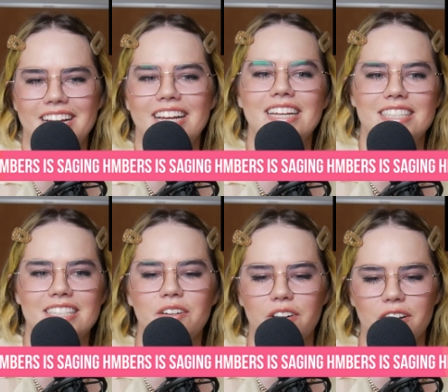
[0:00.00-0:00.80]
he's
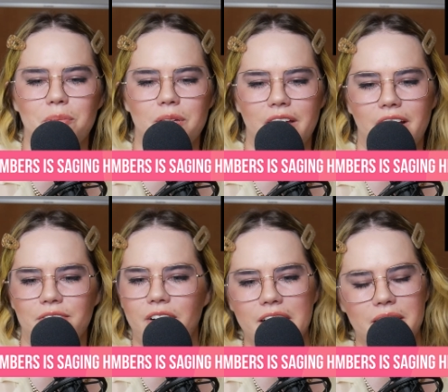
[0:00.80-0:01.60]
still going to be like a
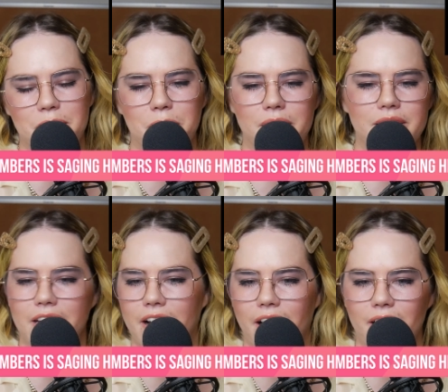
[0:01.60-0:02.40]
fucking
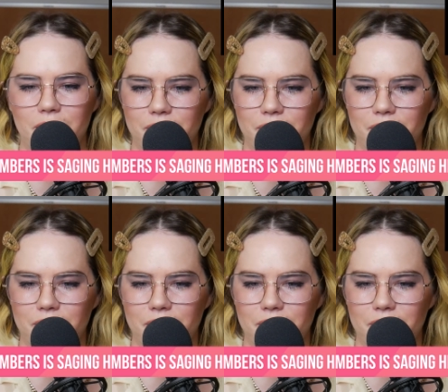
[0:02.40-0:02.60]
billionaire.